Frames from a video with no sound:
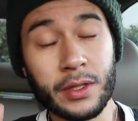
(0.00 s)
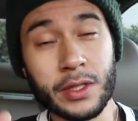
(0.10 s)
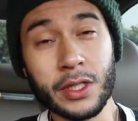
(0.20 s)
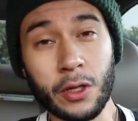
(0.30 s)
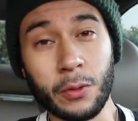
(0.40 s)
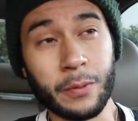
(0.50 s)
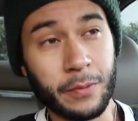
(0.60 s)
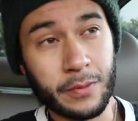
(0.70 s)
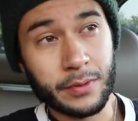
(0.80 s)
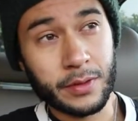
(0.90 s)
So,
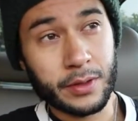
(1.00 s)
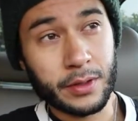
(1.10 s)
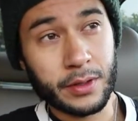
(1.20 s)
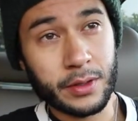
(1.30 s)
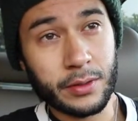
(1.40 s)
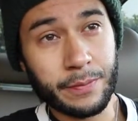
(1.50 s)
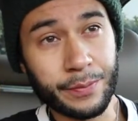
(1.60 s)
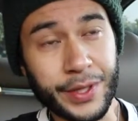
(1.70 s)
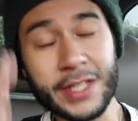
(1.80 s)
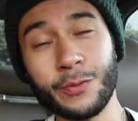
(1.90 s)

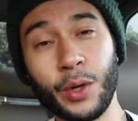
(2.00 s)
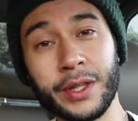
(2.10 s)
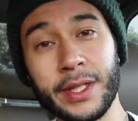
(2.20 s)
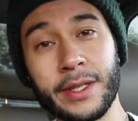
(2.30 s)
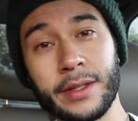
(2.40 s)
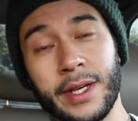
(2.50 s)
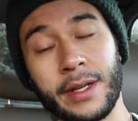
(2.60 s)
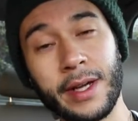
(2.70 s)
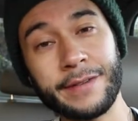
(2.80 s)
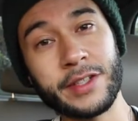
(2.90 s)
that's one thing
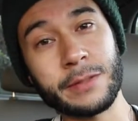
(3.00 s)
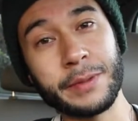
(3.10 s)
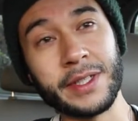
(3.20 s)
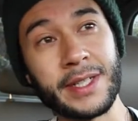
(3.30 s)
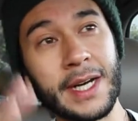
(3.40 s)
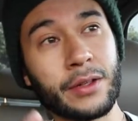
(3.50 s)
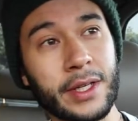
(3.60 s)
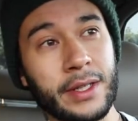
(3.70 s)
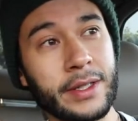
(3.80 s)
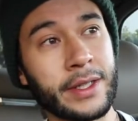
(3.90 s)
that I've just been down
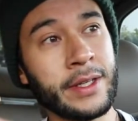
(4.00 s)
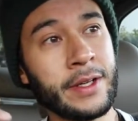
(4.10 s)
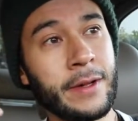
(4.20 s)
lately,